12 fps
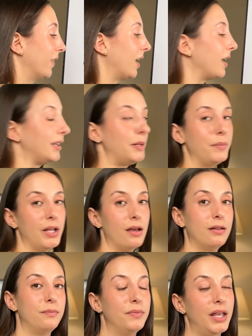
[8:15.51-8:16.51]

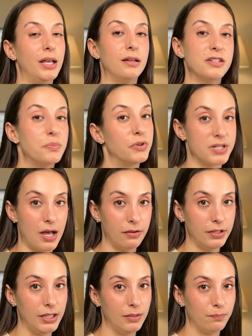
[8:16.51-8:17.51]
anemia, and
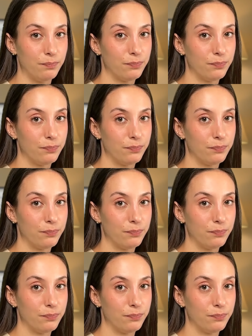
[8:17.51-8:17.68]
mortality.